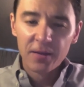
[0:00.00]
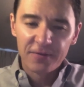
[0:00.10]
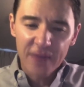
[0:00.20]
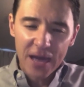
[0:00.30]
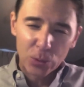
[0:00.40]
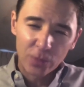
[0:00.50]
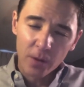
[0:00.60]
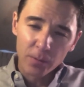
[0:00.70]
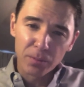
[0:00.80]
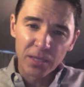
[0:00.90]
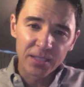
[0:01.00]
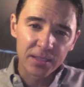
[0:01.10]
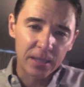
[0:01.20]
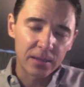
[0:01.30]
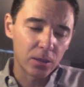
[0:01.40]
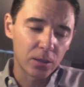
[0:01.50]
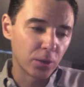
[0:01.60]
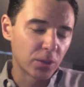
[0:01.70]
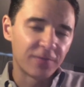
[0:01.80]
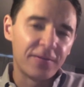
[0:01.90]
factory farmed meats. Mm-hmm.
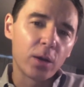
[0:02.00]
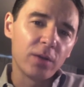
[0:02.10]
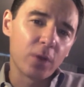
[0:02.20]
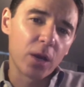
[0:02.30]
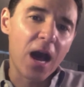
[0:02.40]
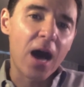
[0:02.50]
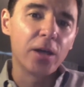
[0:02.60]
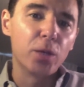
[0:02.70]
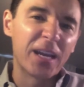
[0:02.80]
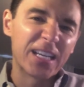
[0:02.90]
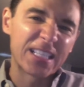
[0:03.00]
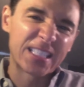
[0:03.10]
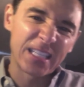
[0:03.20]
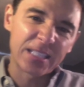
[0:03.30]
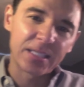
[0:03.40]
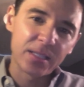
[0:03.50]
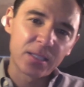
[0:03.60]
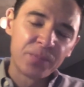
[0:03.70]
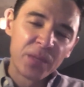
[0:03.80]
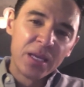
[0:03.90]
those are very, very high in omega 6s.
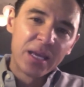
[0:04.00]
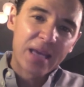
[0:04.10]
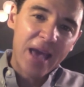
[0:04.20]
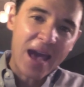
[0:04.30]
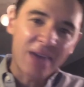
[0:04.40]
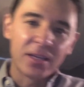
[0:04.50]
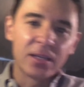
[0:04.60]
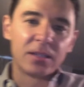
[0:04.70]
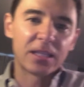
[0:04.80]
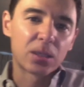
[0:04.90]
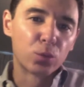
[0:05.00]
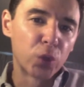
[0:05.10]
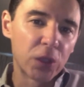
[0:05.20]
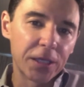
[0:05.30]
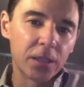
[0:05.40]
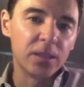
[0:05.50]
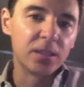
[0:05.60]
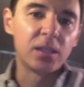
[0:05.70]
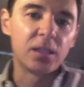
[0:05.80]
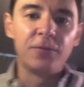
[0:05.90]
Mm-hmm. Having this really clean
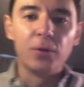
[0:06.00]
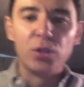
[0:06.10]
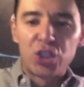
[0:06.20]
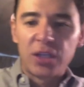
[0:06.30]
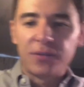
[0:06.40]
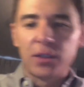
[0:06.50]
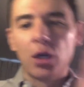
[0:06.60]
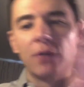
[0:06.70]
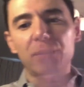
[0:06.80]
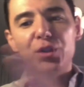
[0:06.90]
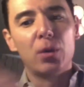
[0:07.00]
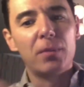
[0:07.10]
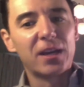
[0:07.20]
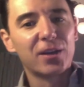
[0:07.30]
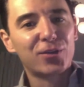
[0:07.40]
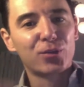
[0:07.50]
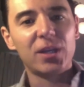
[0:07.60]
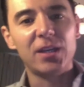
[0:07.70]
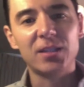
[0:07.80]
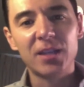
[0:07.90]
seafood shifts it over to omega
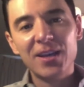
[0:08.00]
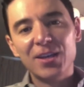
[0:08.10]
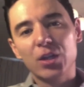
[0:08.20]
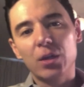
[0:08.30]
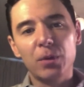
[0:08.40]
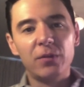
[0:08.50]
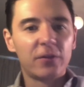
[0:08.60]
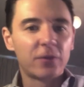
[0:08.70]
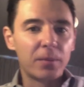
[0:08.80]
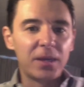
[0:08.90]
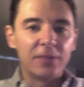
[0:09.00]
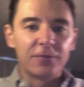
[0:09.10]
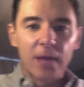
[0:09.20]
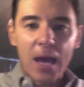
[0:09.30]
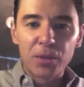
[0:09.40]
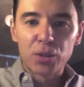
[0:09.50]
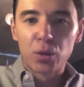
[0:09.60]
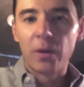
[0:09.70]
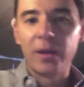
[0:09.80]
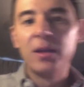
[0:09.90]
3s, so you're moving from
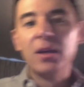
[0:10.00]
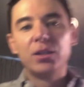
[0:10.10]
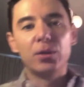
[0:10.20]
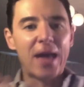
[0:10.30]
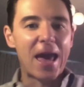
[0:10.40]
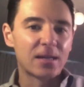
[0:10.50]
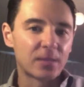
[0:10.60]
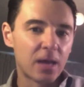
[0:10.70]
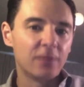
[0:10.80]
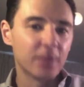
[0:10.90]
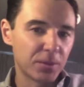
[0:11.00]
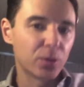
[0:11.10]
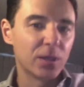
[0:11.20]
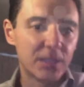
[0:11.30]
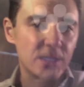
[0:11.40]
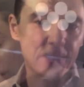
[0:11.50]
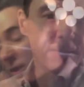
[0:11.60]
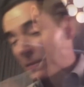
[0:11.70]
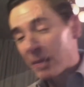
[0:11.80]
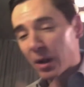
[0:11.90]
inflammatory to an anti inflammatory state.
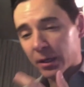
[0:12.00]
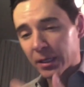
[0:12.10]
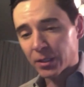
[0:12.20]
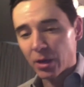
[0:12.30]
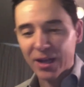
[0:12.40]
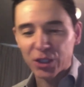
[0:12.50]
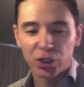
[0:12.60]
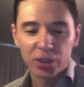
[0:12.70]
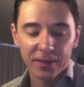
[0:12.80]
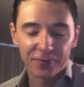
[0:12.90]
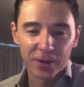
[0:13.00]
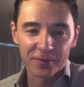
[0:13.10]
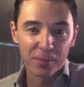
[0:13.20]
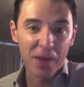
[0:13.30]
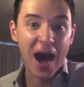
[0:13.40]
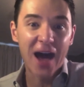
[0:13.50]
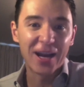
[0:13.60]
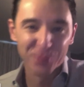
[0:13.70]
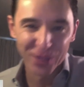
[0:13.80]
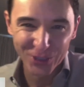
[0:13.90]
Most Americans are actually suffering from high
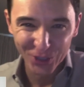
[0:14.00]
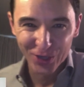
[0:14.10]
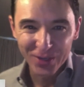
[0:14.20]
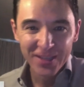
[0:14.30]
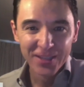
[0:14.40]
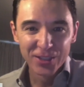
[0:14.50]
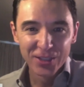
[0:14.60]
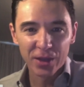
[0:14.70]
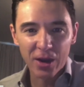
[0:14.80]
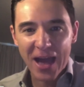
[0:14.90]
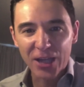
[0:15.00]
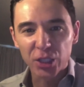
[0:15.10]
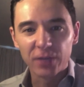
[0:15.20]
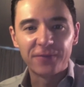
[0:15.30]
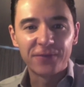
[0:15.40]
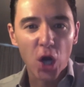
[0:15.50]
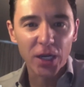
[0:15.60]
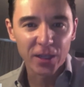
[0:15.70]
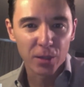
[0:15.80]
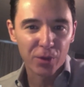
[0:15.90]
blood sugar. Uh, yeah. So they're actually
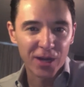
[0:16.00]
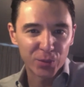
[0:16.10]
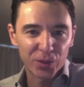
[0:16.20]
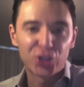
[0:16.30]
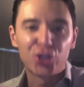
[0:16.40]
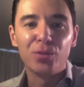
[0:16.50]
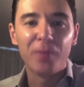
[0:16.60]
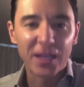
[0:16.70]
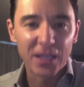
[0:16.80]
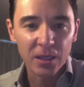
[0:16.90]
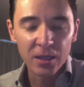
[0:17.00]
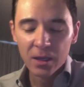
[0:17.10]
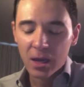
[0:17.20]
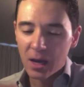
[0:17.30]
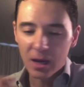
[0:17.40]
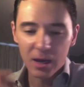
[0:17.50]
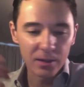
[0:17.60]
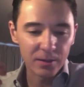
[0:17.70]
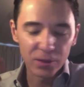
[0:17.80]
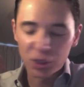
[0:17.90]
fogging their brains with too many, too, many
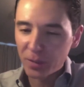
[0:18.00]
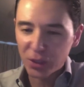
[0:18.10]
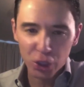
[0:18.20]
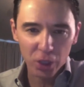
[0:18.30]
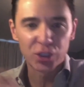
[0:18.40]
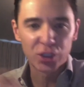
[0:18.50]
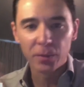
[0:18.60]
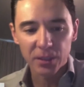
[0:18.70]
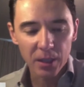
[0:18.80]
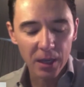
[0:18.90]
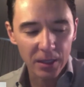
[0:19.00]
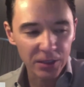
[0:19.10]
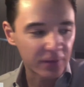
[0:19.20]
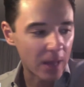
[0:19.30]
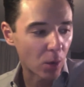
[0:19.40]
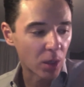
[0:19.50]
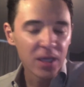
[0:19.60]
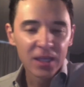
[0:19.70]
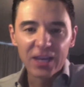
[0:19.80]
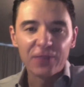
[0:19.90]
uh, too much sugar, too much uh, flour.
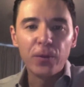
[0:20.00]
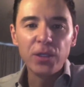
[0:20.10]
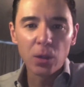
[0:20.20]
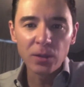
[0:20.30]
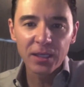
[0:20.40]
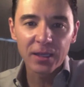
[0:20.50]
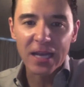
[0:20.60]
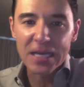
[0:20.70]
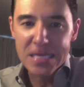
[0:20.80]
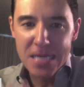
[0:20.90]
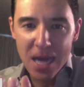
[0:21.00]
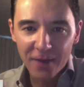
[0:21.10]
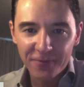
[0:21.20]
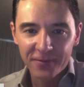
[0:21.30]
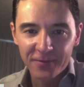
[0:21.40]
If we don't get enough